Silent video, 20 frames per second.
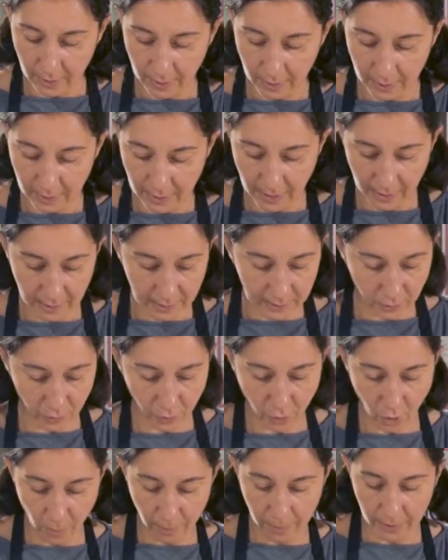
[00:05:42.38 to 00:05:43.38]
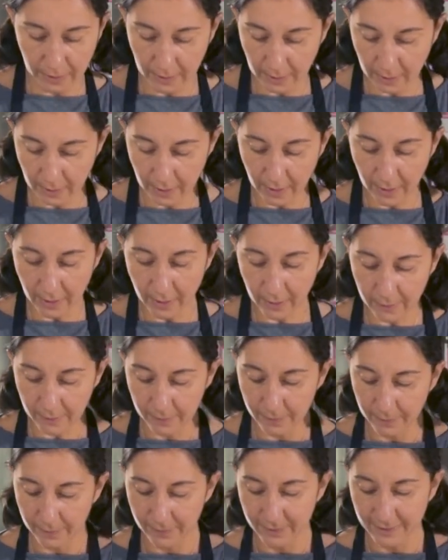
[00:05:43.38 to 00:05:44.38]
nice roping here.
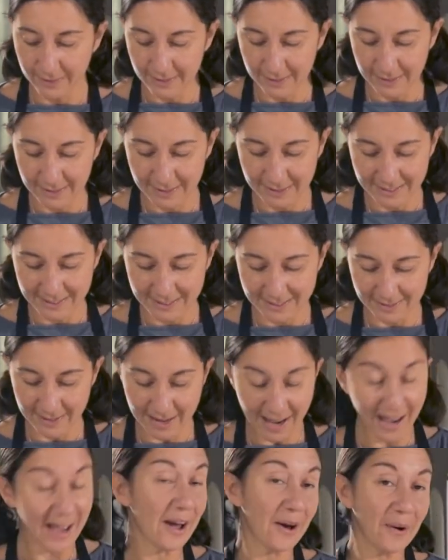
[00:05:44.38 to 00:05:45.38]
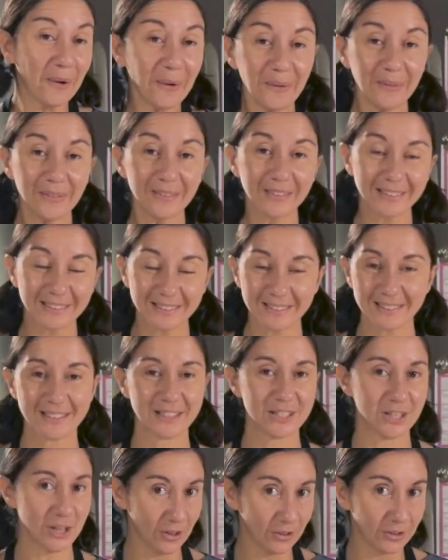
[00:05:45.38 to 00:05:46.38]
So now,
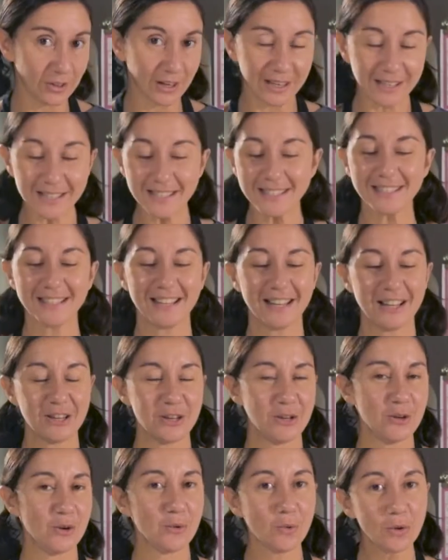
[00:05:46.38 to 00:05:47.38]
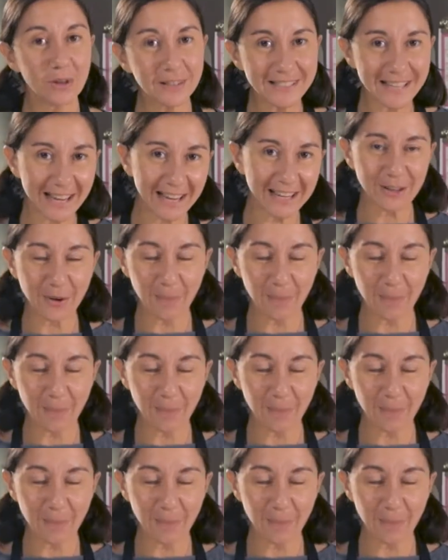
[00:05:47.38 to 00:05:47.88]
children, you will take your